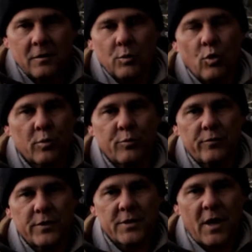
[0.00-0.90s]
to
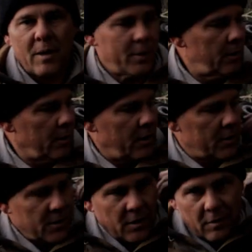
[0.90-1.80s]
waterproof this garment.
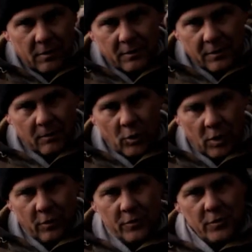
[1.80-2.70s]
So what
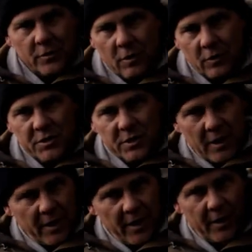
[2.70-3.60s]
I'm going to do is I'm going to
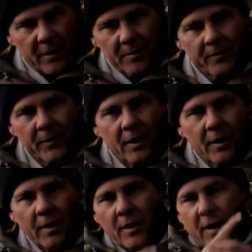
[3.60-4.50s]
start here
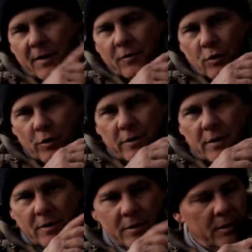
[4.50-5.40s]
at the hood
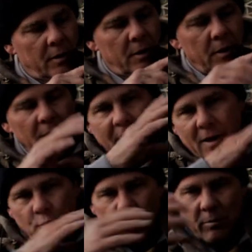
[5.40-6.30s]

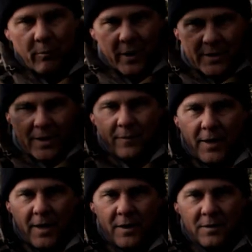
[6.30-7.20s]
and work my way down
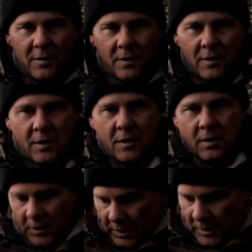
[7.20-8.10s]
the head,
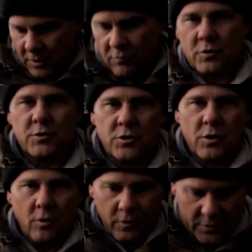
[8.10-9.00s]
uh, across the
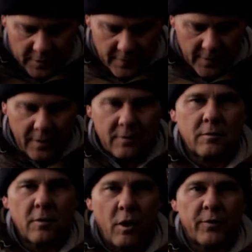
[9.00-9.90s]
shoulders, and then
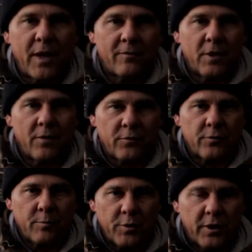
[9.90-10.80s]
hopefully have enough to
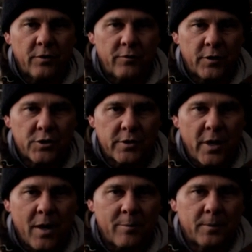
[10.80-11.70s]
completely finish the
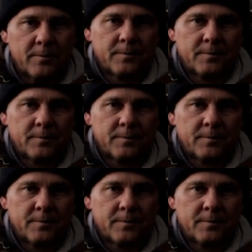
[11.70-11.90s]
garment.